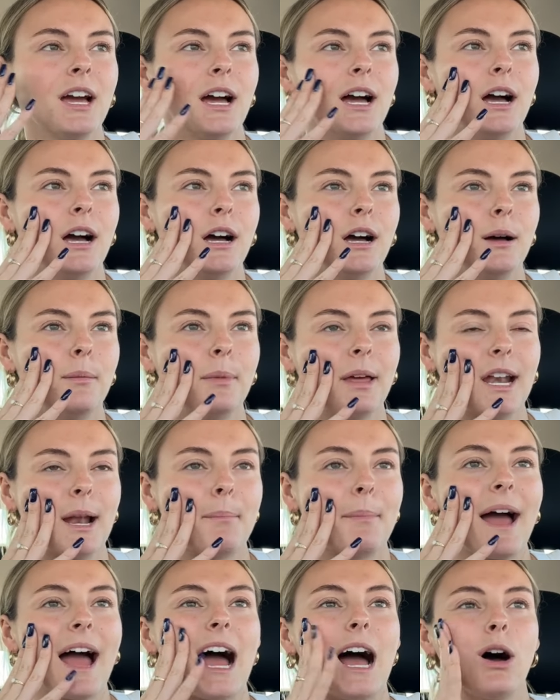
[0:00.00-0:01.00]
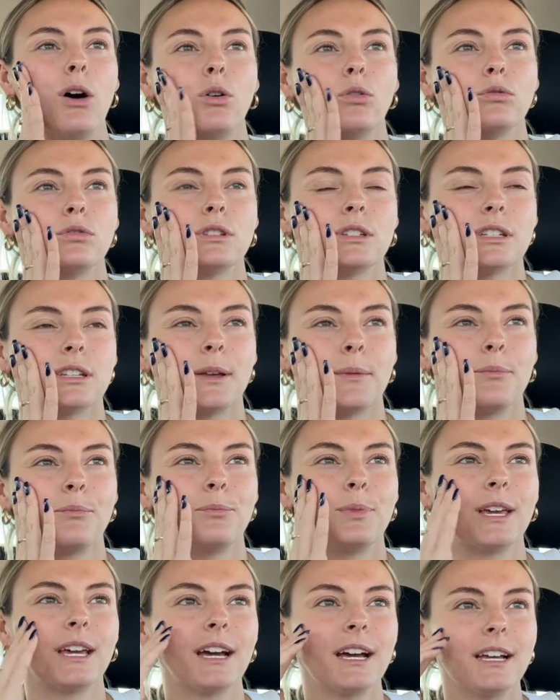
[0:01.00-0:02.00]
um, and I'm out
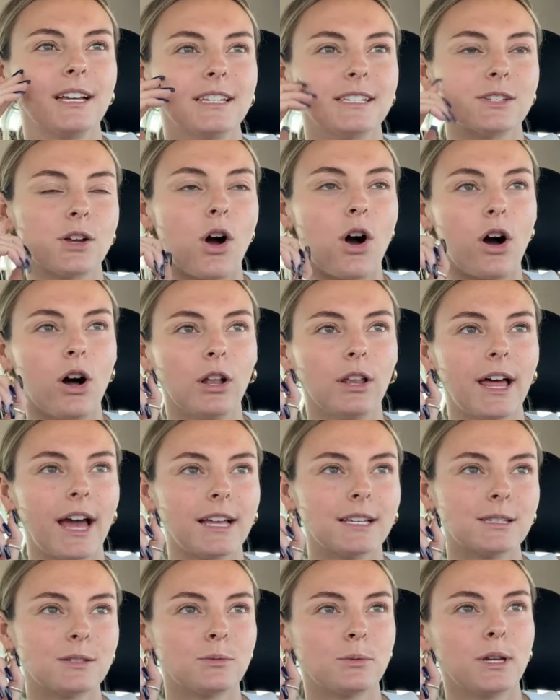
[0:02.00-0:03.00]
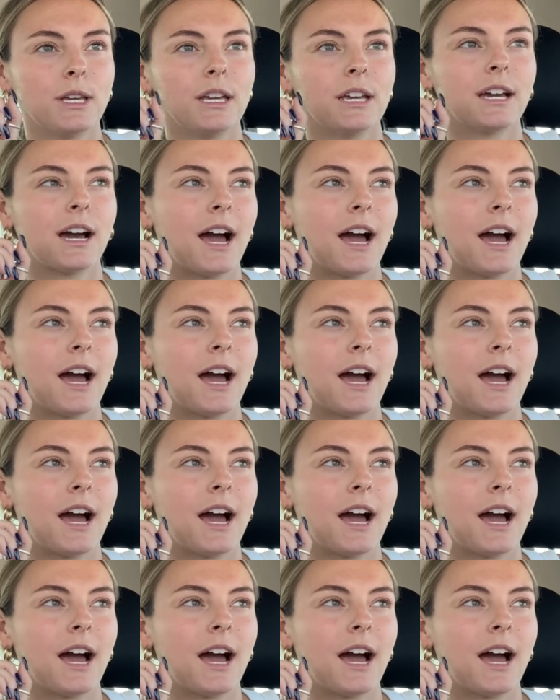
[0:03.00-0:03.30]
because all last week